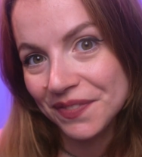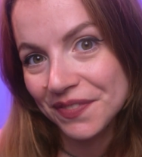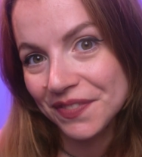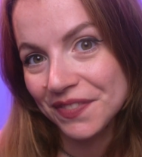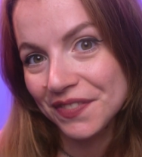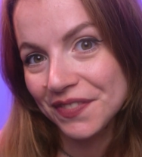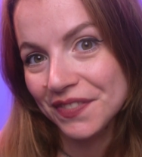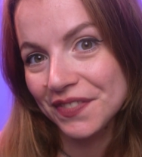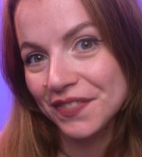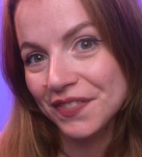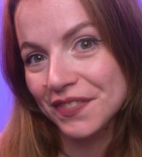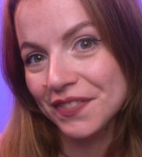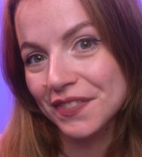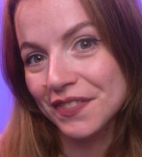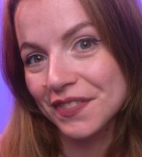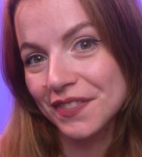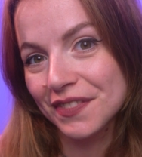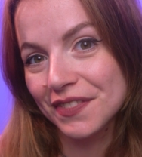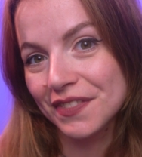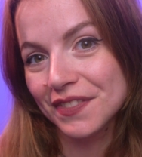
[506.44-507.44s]

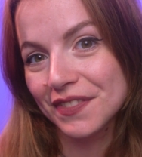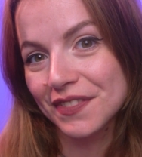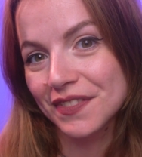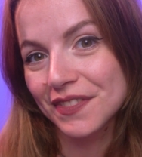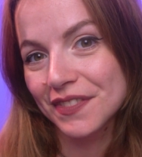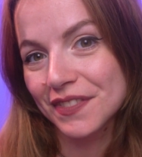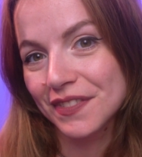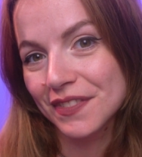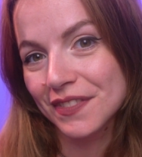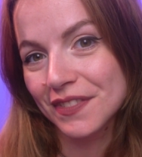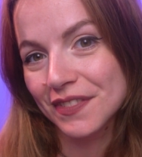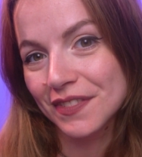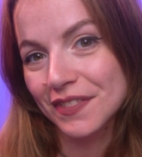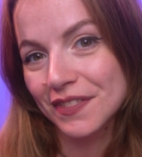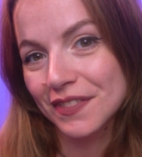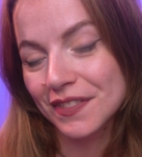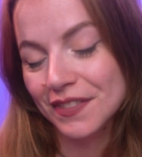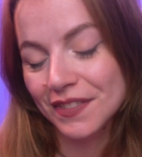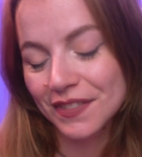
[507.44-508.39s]
Nobody speaks.